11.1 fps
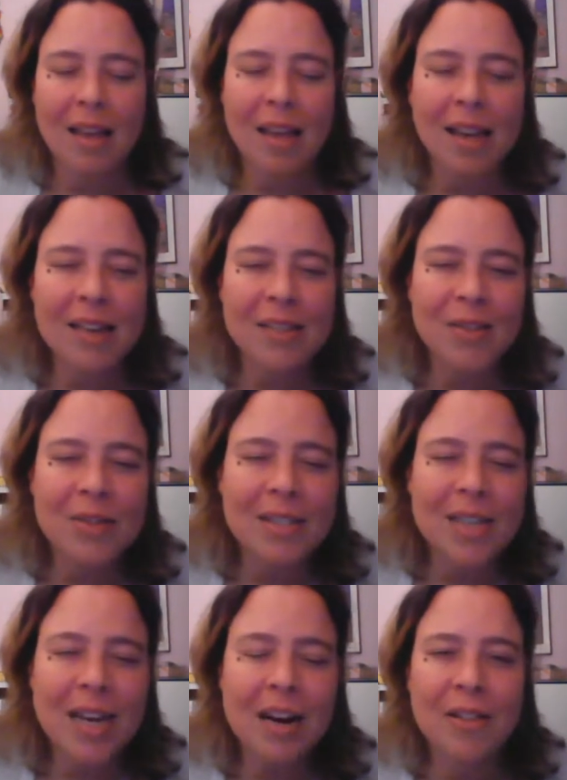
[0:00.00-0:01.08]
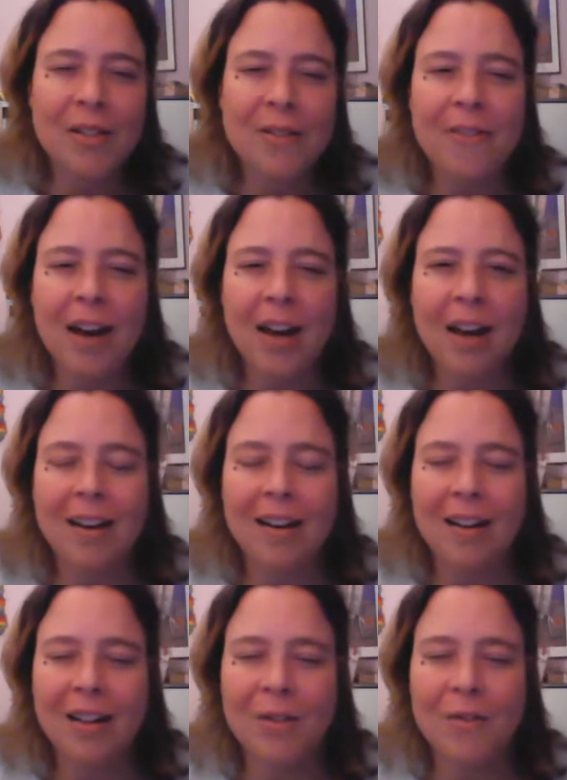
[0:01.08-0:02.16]
And as you stare at the fire,
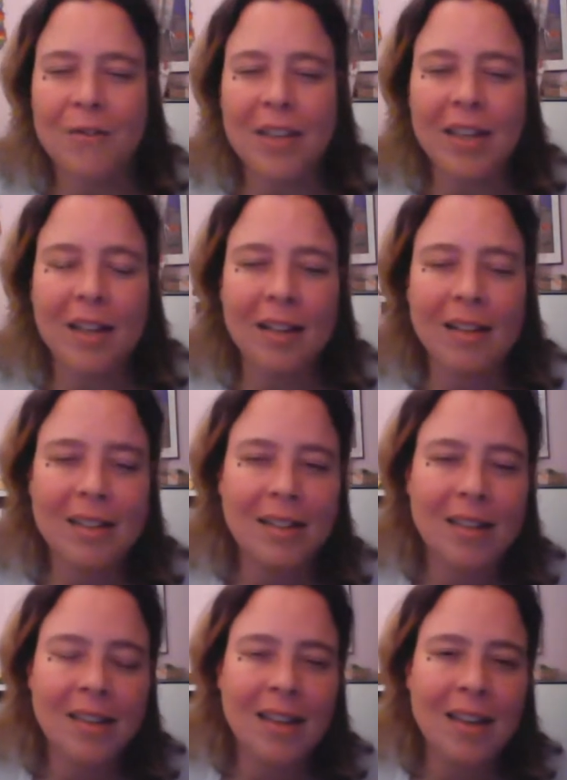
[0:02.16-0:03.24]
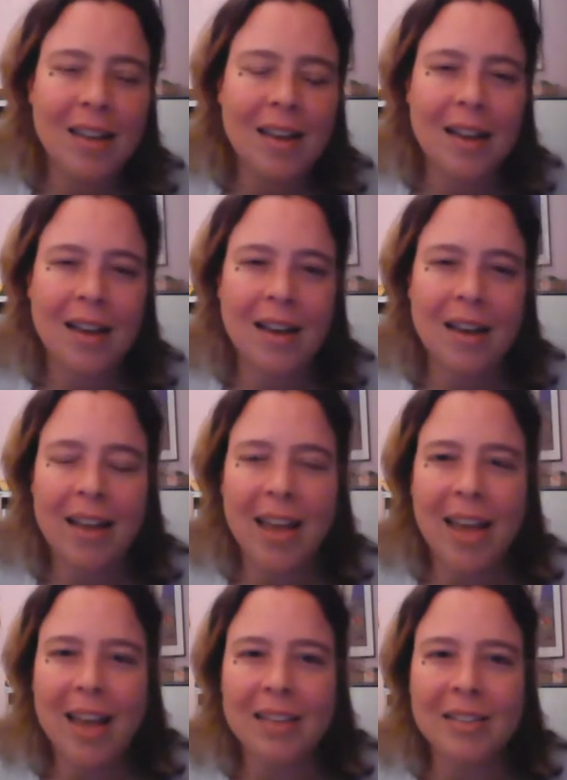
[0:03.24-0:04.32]
you feel a
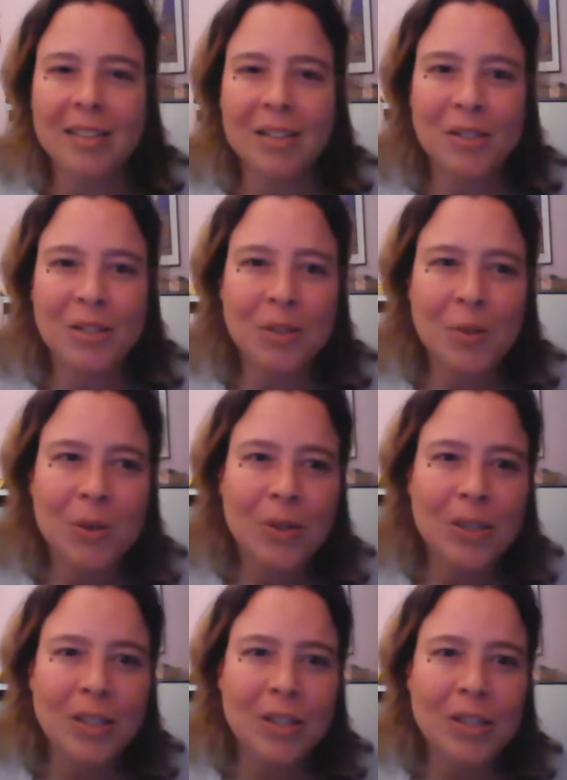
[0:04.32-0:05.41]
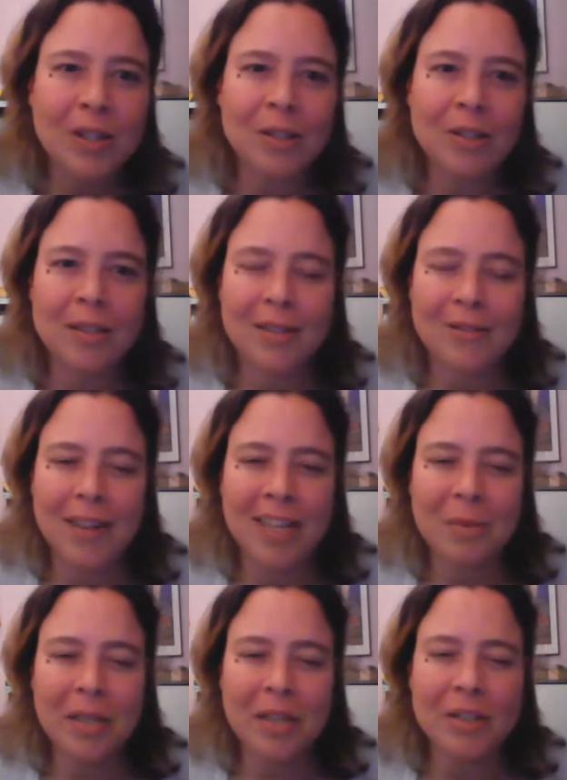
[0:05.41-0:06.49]
hand on your shoulder, and you turn to
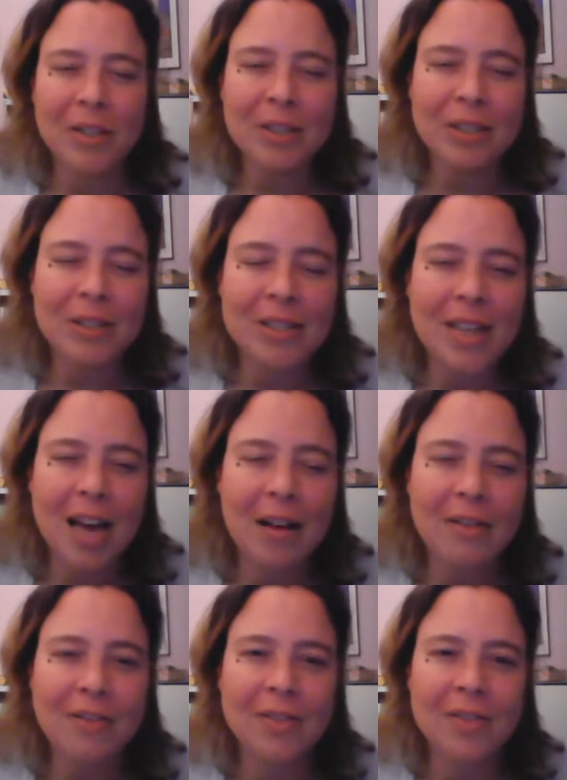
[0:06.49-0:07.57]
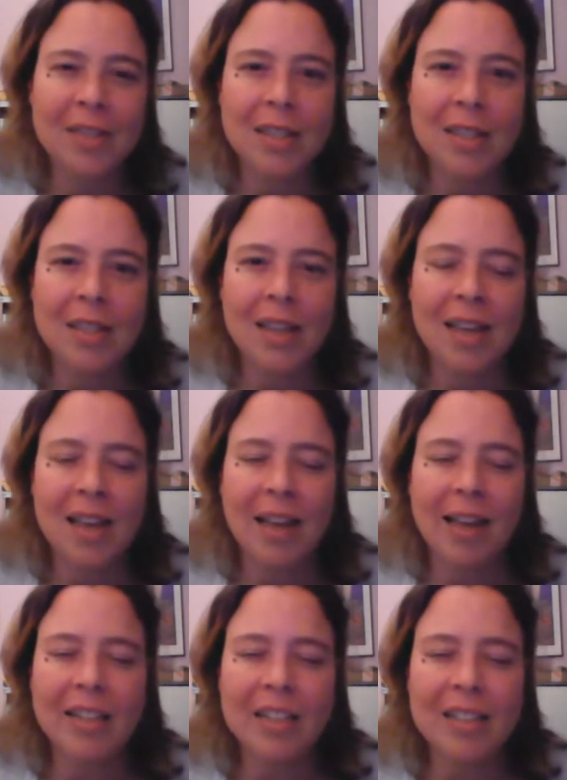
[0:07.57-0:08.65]
find Mother Earth herself.
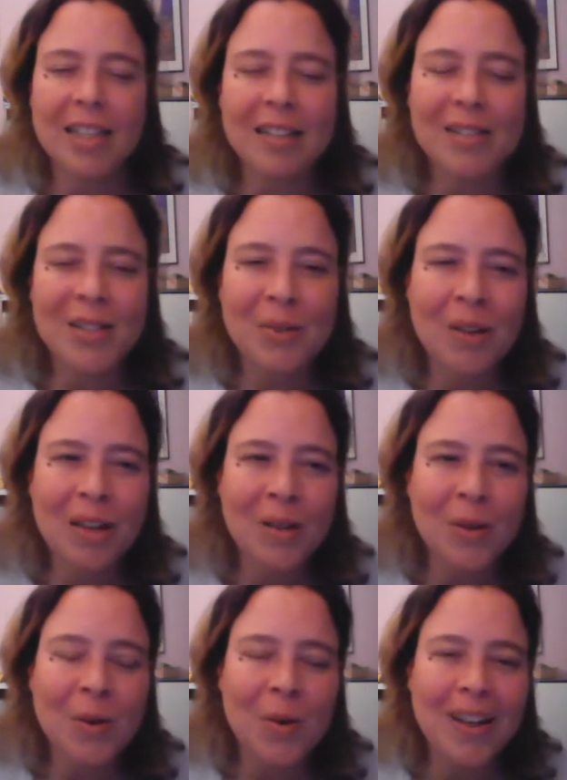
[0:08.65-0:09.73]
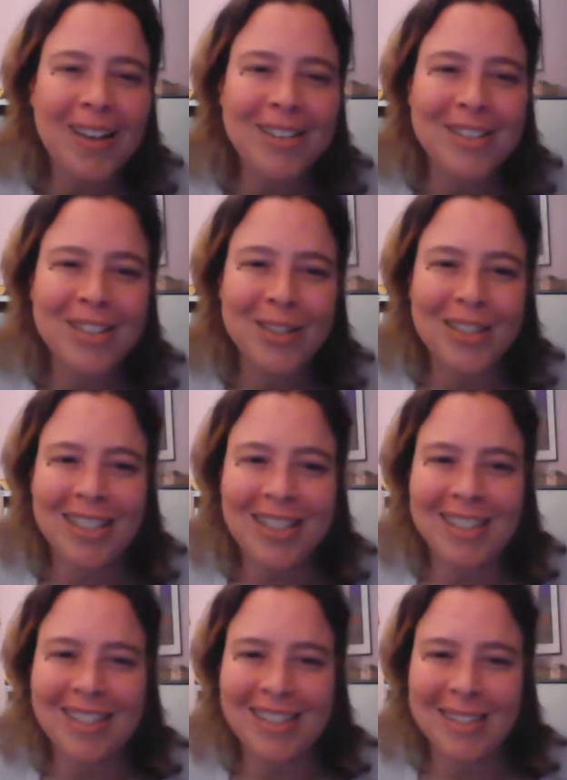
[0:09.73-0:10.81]
And she tells you that you're going on a
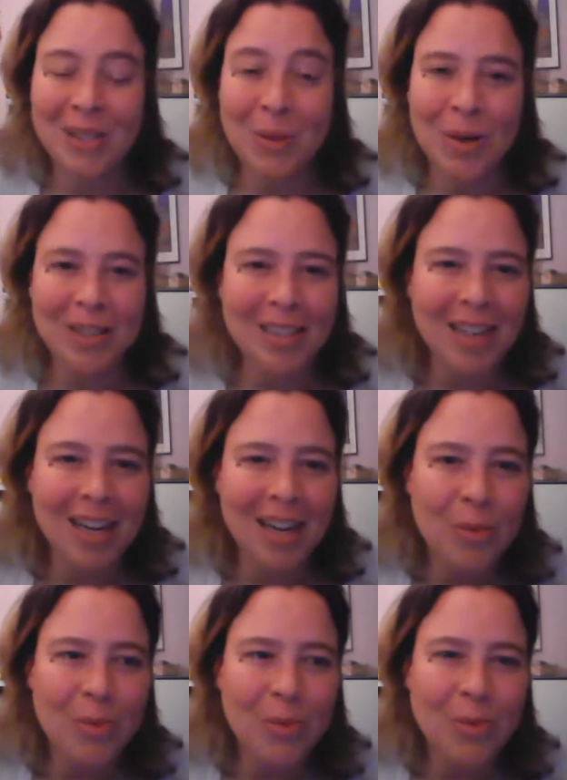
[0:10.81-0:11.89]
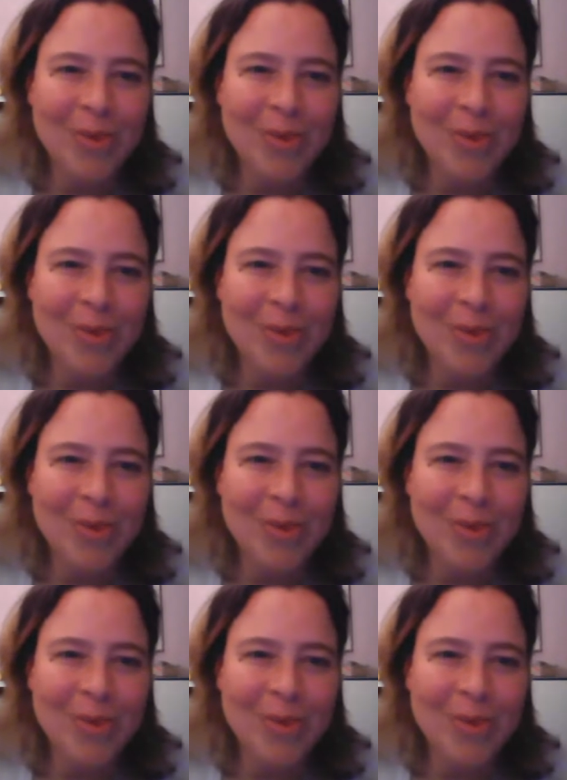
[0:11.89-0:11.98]
journey. Do you want to come?